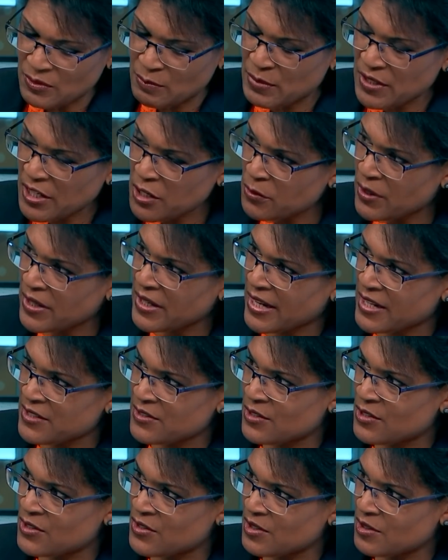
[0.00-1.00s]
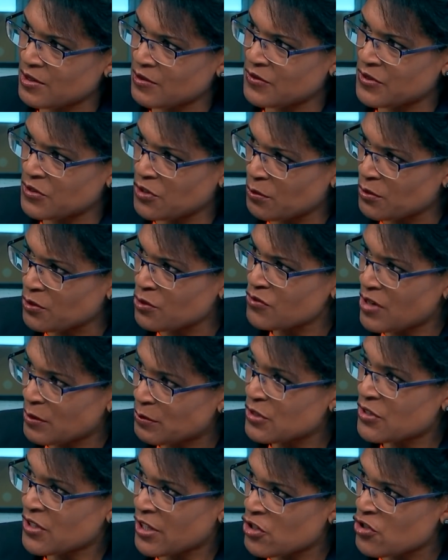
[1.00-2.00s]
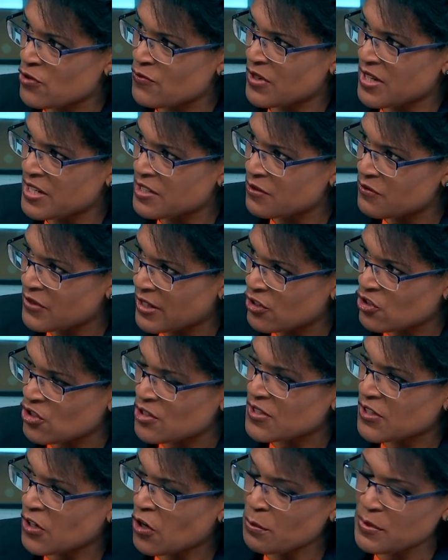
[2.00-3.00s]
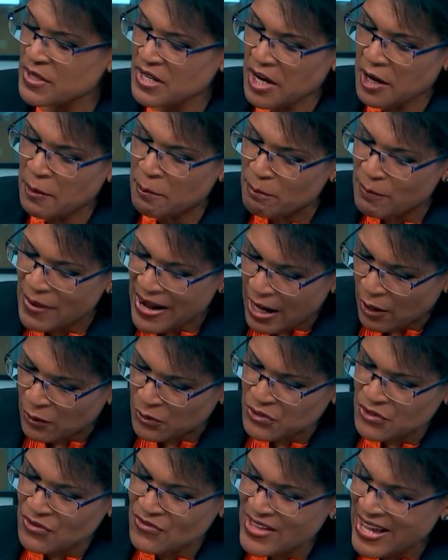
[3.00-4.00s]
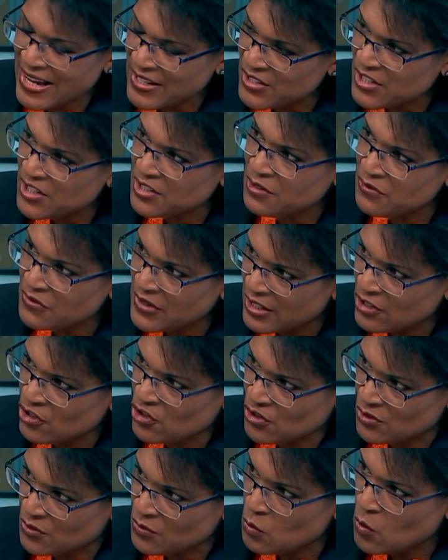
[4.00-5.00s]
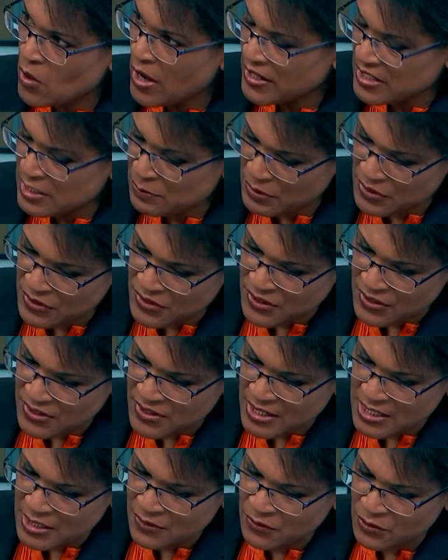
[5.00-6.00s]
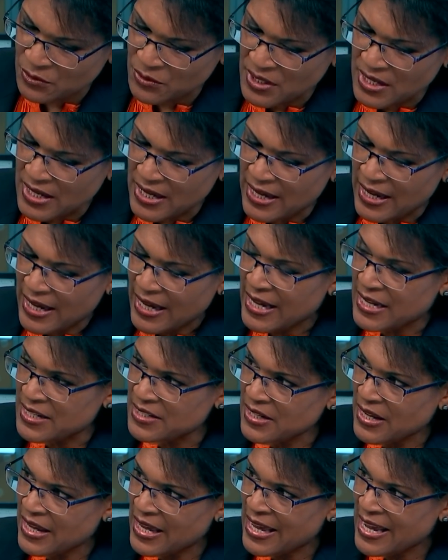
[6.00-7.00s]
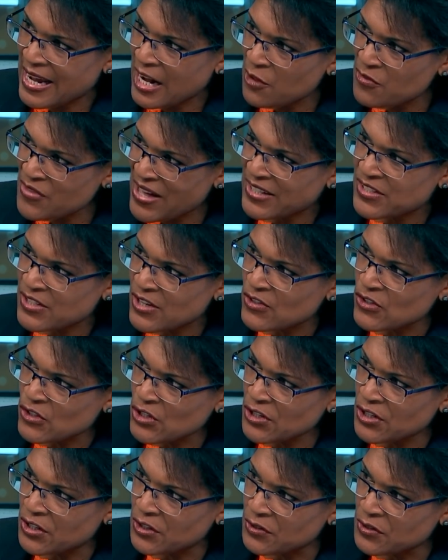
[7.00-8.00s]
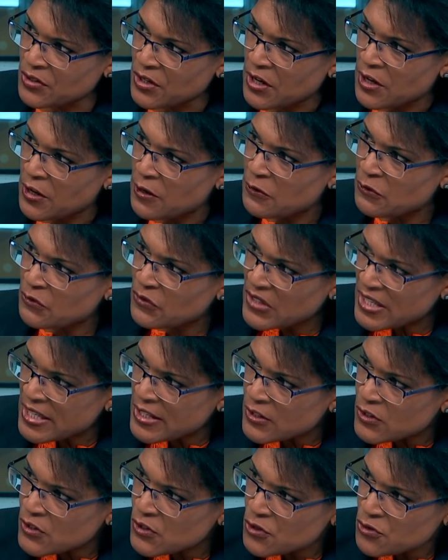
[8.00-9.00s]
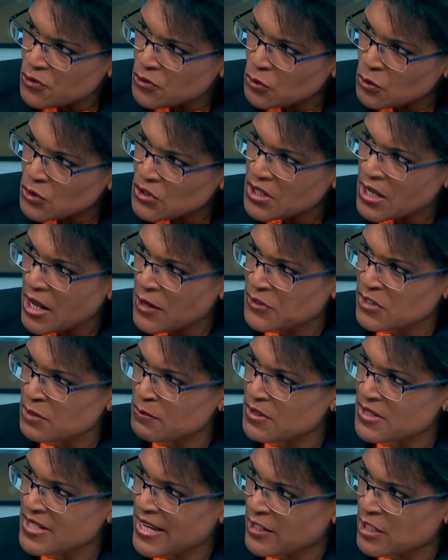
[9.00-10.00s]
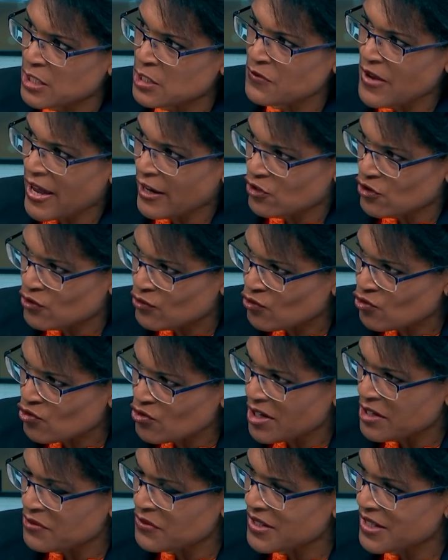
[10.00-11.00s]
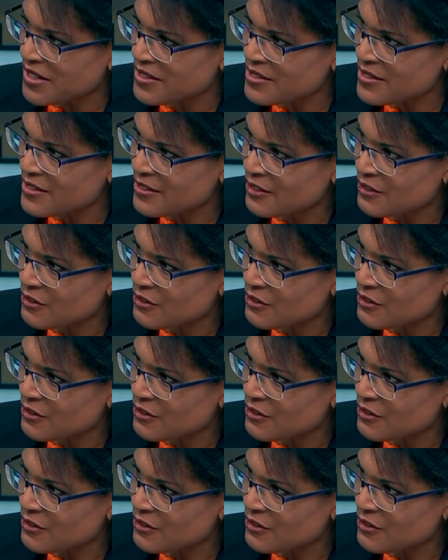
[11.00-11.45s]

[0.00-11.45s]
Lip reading: BOI has this phenomenal reputation for innovation. Tell me about that innovation, why it's been successful, and how that in turn feeds through to customer satisfaction, driving it.